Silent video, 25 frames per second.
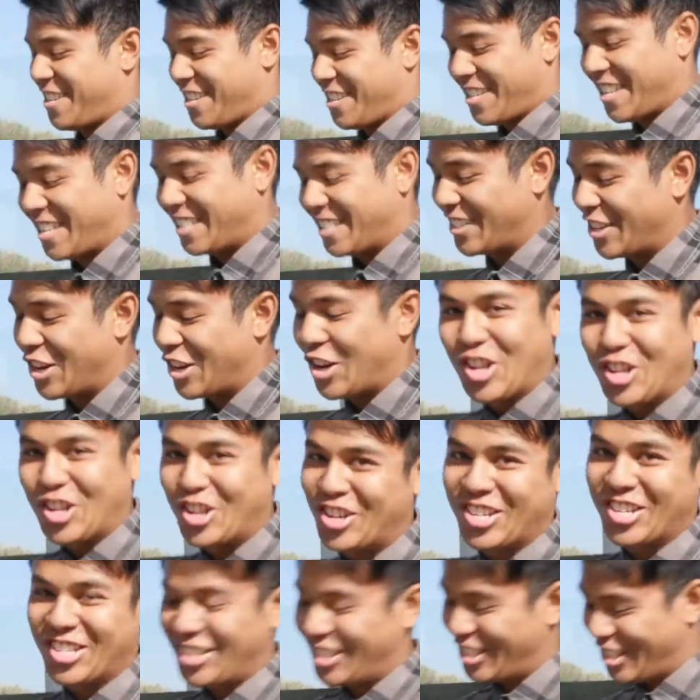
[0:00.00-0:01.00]
That's all
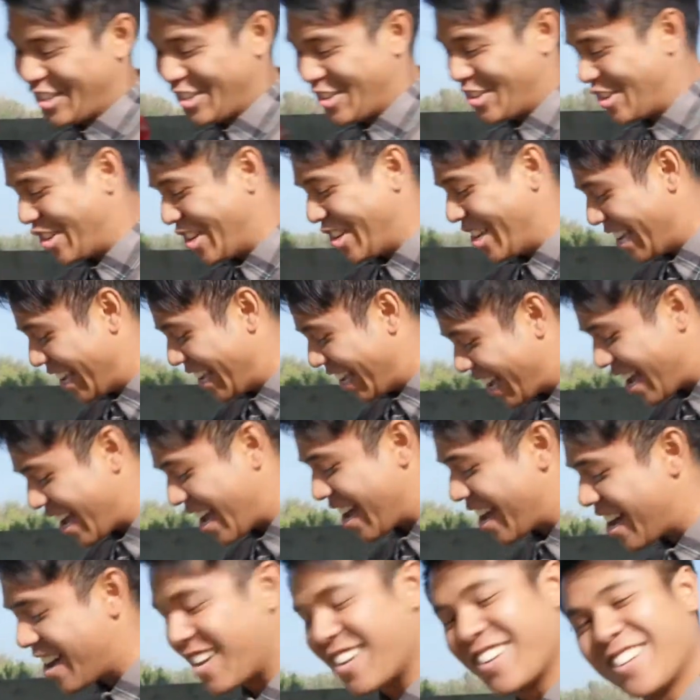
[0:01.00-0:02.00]
there is to it.
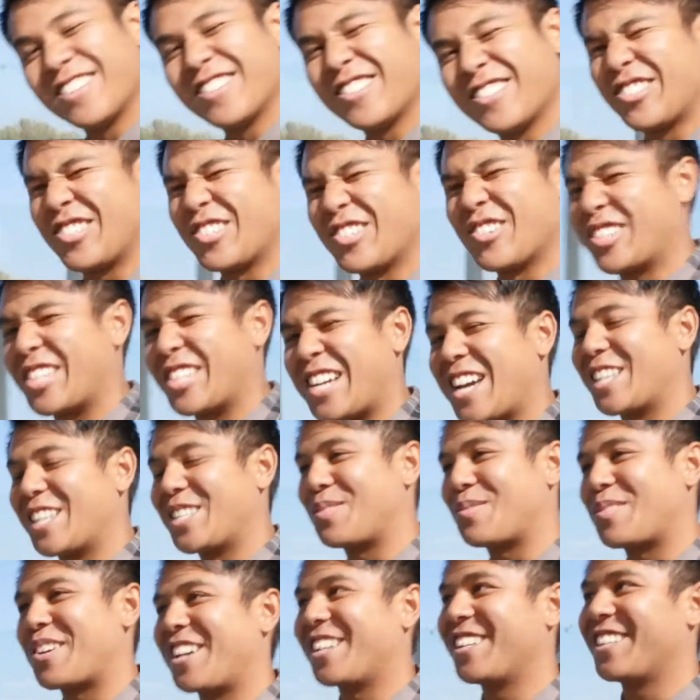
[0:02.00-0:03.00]
Yeah, there's no
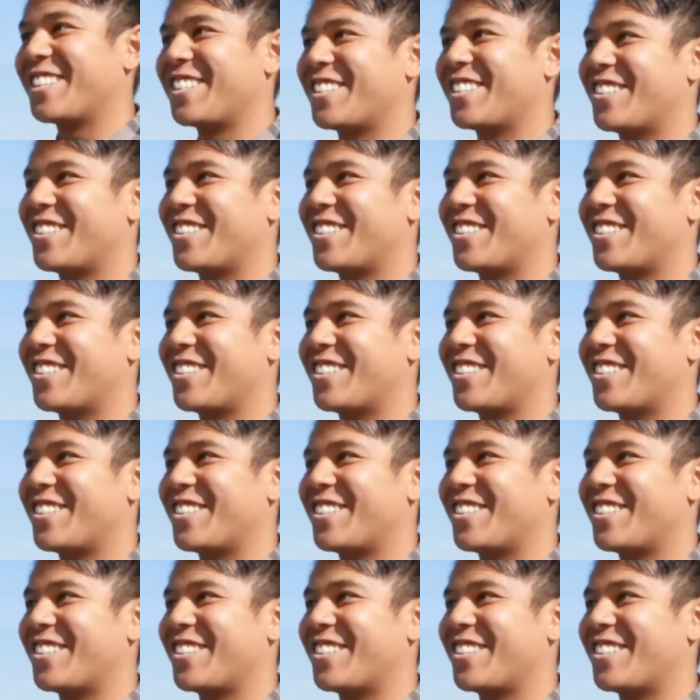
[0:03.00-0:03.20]
science behind it at